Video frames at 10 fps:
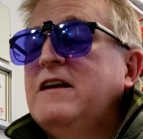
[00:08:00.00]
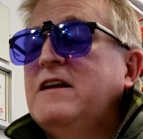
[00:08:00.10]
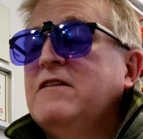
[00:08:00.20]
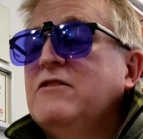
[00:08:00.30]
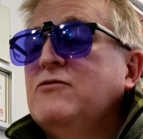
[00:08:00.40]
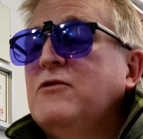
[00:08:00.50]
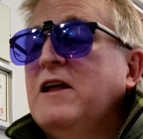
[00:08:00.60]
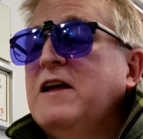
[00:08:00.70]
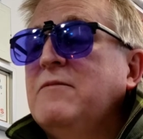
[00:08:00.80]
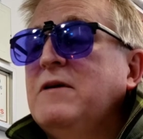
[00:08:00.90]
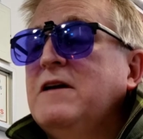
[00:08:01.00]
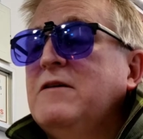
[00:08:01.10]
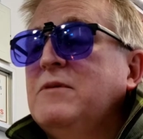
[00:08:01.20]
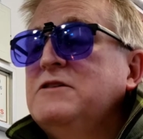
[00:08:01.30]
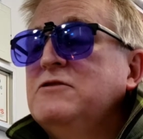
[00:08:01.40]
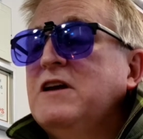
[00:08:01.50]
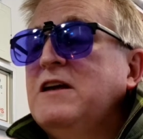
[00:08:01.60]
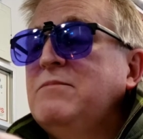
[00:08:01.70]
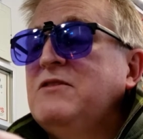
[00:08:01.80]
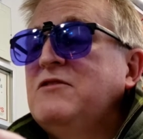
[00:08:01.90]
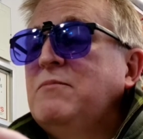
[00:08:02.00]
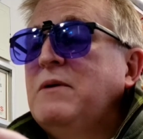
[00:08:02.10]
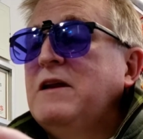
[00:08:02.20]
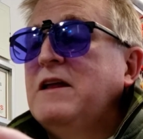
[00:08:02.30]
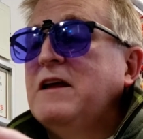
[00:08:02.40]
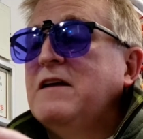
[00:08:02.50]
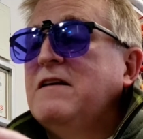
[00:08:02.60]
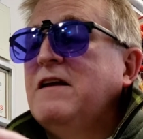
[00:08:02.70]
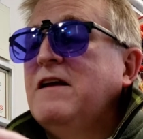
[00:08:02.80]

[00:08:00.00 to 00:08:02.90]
it out of the flame, but you keep spinning it